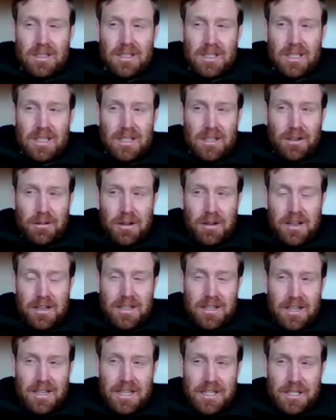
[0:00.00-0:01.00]
it's
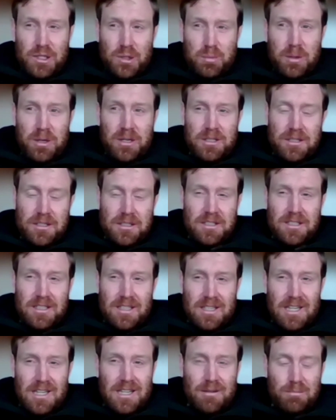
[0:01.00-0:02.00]
I experience this
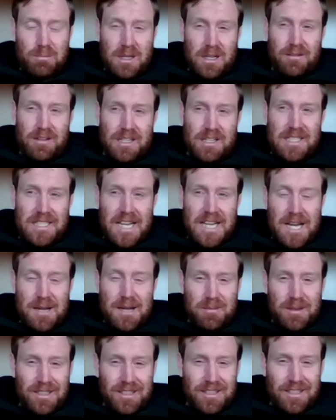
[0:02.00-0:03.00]
as a bit of a
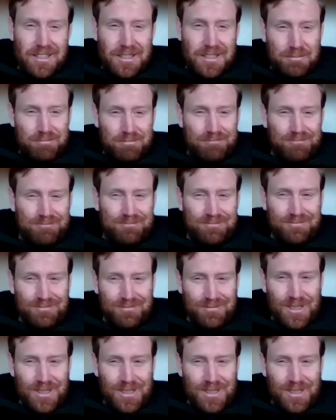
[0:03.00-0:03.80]
damning